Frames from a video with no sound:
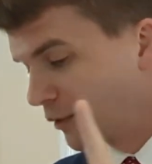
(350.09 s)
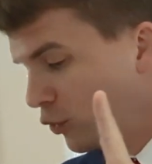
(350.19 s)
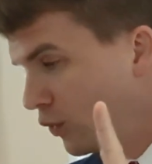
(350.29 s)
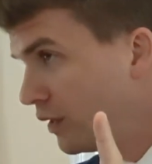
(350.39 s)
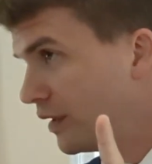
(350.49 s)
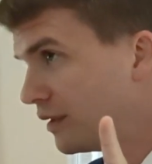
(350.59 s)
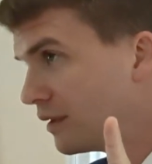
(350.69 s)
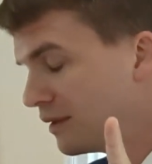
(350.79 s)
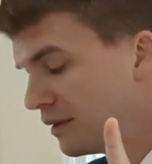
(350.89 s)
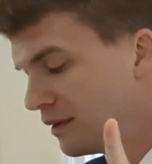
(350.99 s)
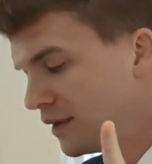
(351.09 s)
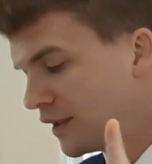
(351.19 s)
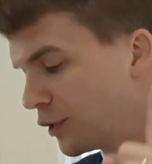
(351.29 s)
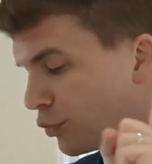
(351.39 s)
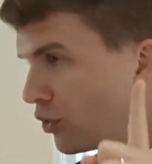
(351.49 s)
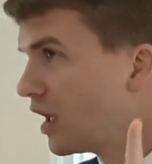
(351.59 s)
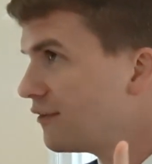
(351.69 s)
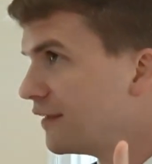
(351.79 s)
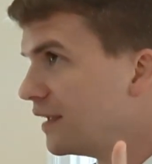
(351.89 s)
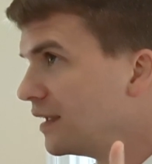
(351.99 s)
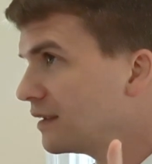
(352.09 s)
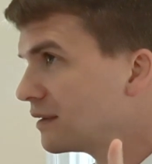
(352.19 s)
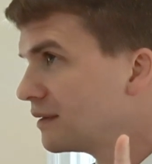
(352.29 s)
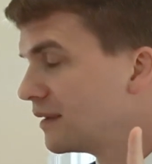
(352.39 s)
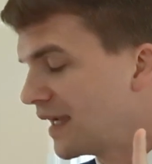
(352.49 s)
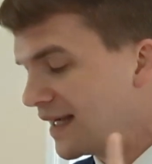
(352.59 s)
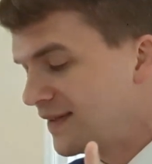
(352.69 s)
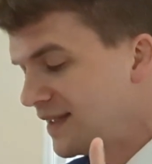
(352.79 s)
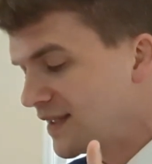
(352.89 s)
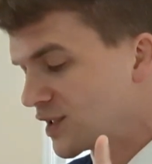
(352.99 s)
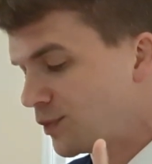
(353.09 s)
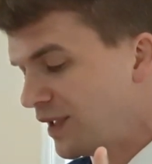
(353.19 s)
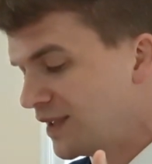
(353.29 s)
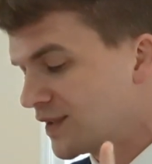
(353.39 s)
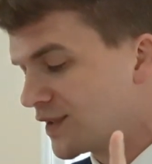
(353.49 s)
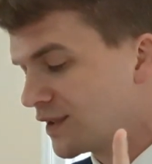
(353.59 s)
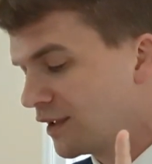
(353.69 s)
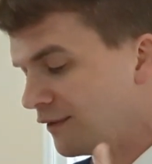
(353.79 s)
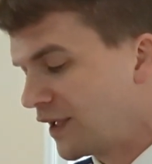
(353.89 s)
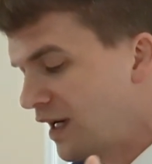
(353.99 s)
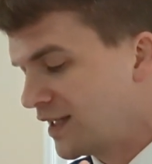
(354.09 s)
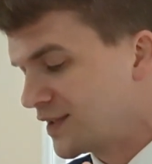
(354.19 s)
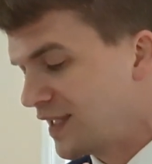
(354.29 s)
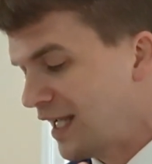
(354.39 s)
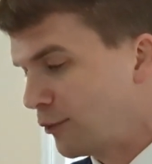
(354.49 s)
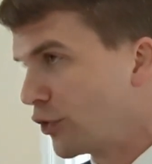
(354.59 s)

Number one, they're profiting at the expense of God's name,